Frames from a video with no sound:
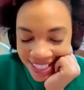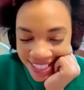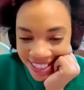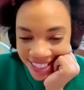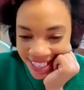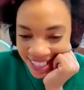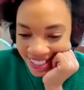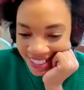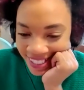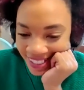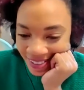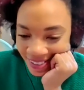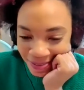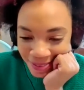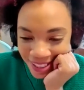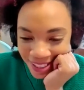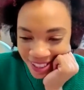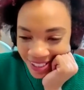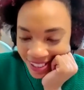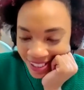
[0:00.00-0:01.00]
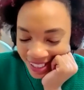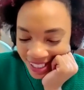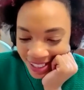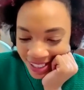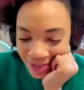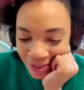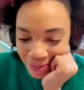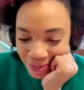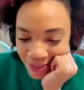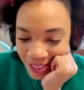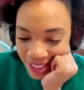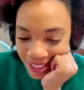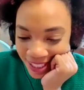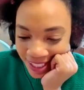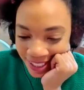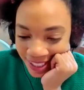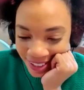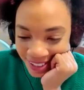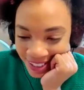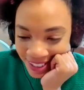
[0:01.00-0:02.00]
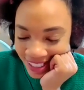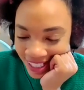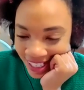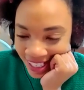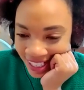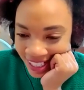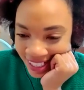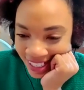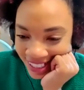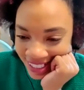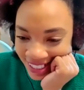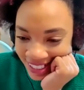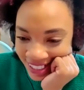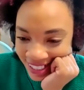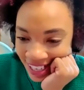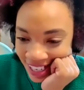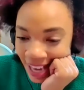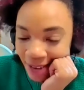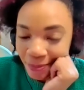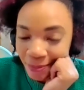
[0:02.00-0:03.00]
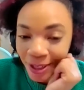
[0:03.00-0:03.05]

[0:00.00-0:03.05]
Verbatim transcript: Thank you, Mitchel. Thanks for being here. You're welcome. You're and welcome.